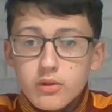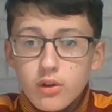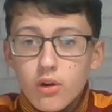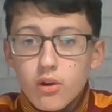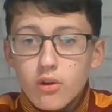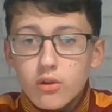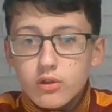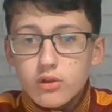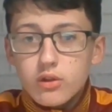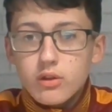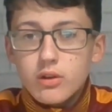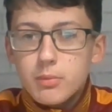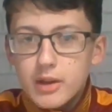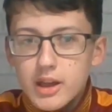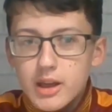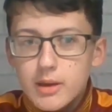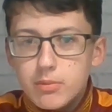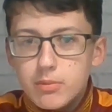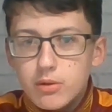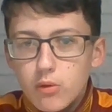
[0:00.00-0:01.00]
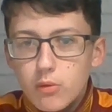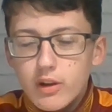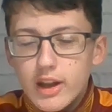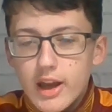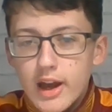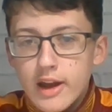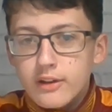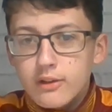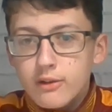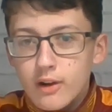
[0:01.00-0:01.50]
to the people who are there to
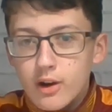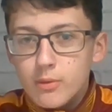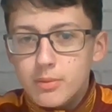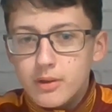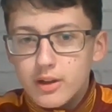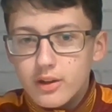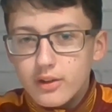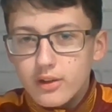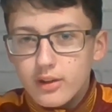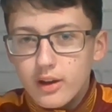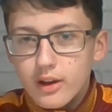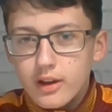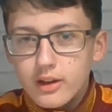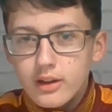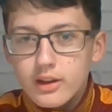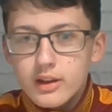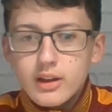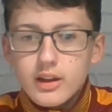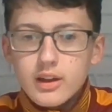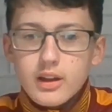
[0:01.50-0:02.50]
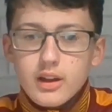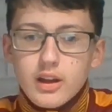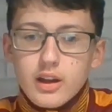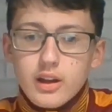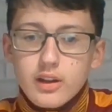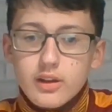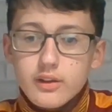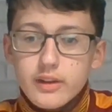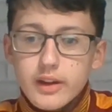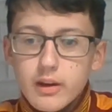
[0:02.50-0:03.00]
help you today, and see
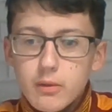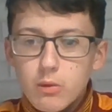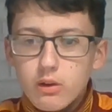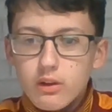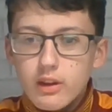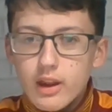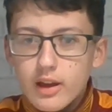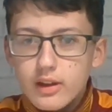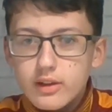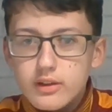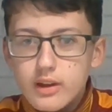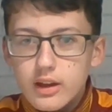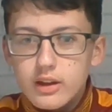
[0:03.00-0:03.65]
what they're saying.